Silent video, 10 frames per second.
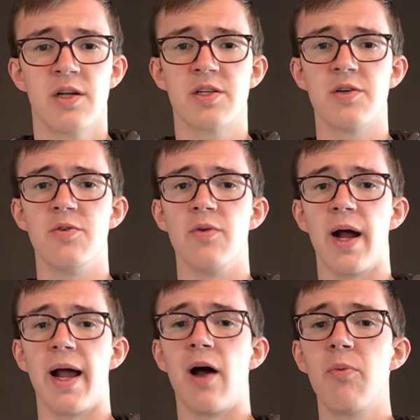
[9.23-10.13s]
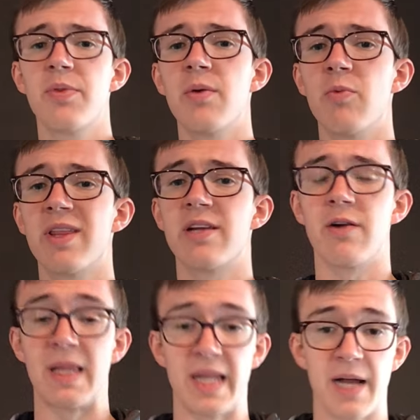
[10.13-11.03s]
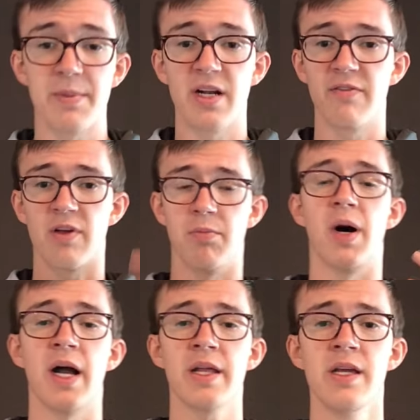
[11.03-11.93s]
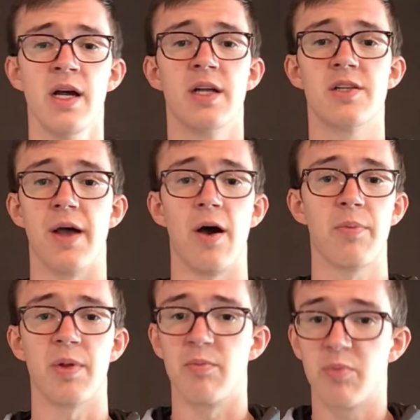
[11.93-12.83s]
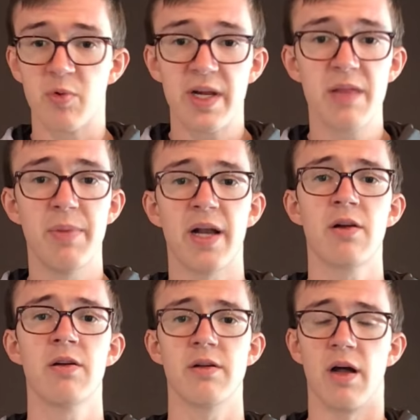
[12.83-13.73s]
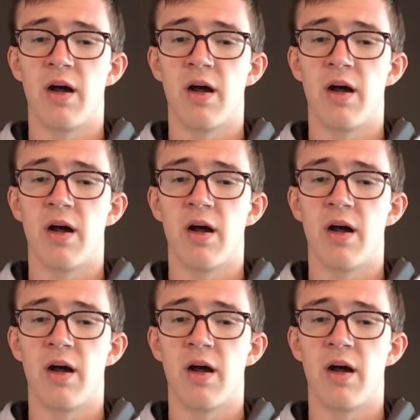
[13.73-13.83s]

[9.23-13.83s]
to help them with their alignment of their body, to help them breathe better,